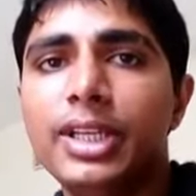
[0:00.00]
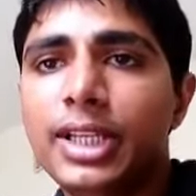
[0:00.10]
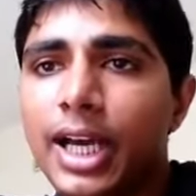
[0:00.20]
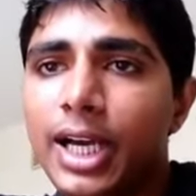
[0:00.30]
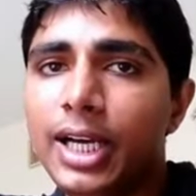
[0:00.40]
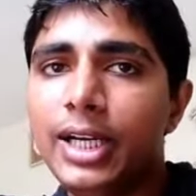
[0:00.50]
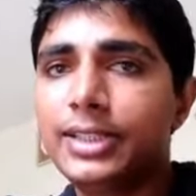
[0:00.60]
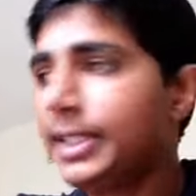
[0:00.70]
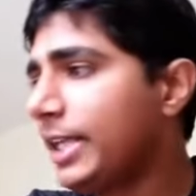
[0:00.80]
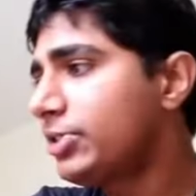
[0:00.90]
The
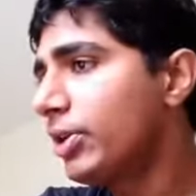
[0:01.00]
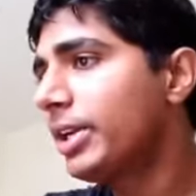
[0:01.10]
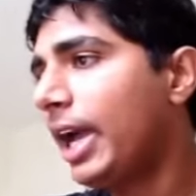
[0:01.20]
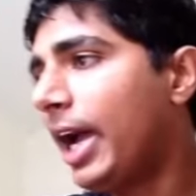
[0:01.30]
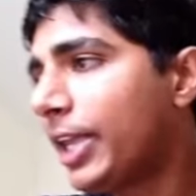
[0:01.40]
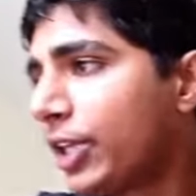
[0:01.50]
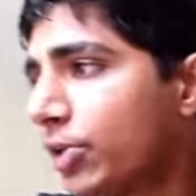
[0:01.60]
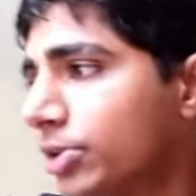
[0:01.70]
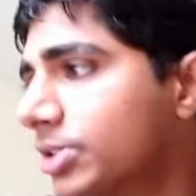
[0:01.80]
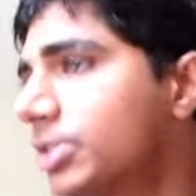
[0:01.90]
next one I
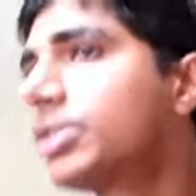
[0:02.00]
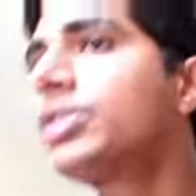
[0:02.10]
used